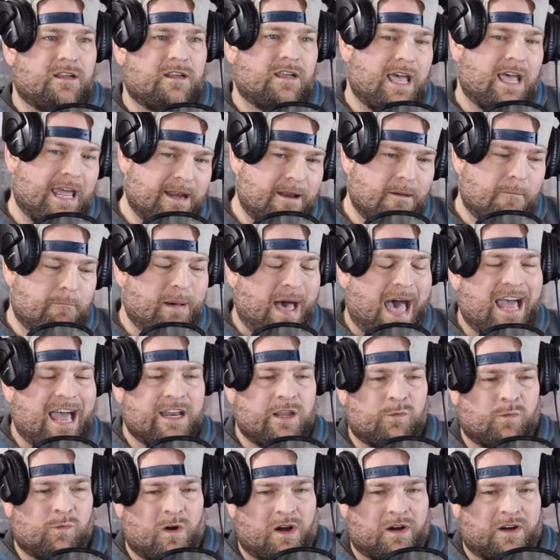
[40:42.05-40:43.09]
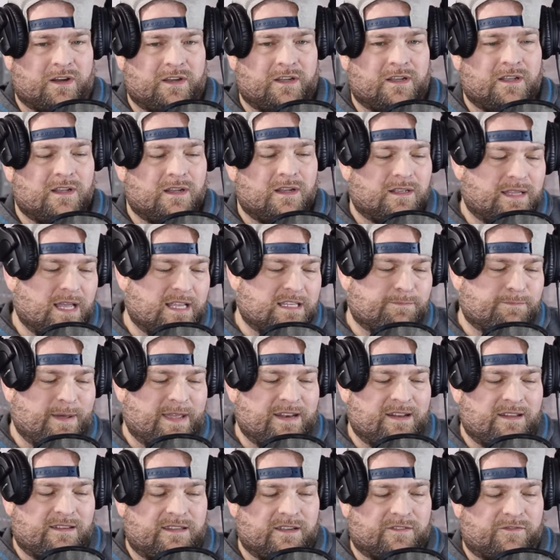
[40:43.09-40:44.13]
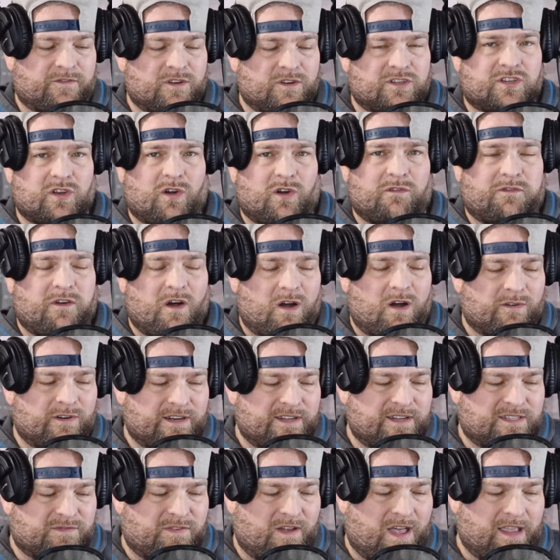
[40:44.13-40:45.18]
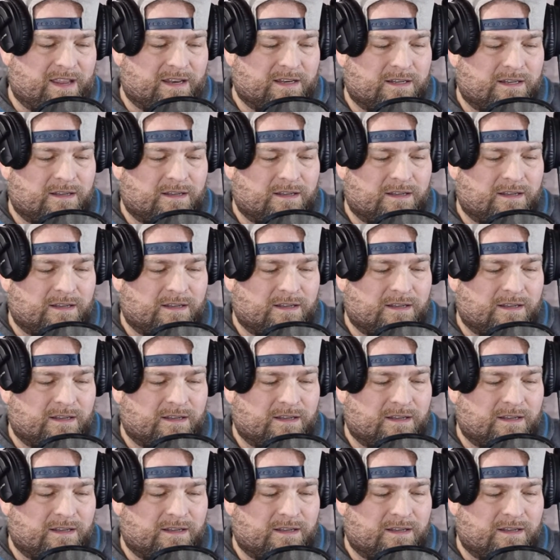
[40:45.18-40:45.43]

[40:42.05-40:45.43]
and the body work that's been the difference so far in this fight.